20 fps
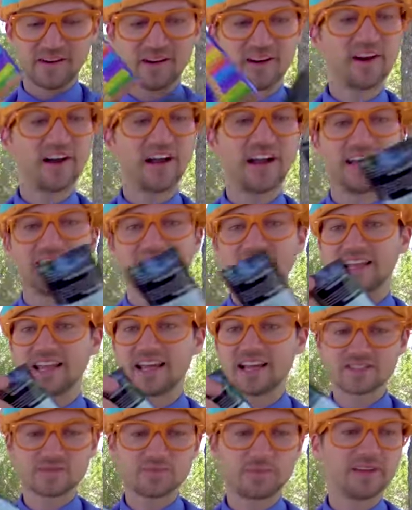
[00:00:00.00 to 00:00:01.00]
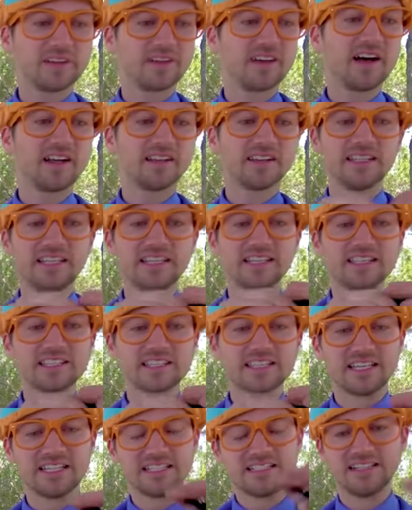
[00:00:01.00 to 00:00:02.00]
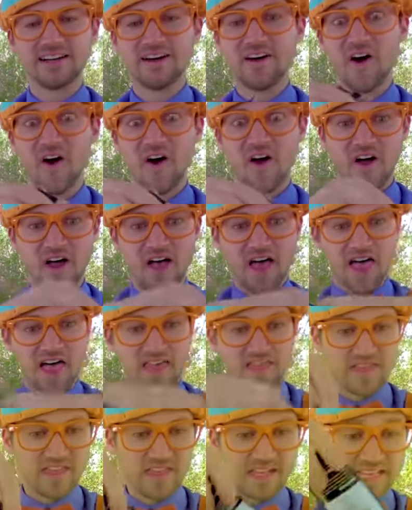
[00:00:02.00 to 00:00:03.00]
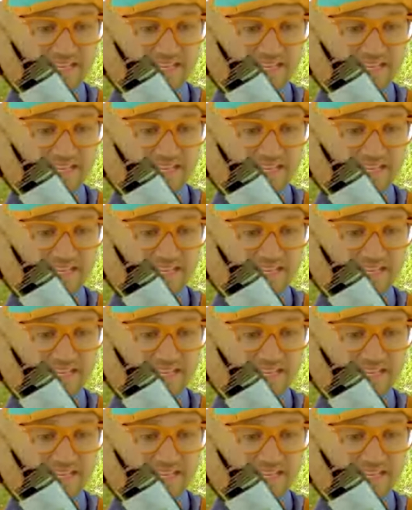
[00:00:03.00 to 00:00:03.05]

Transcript: All right, and last but not least, the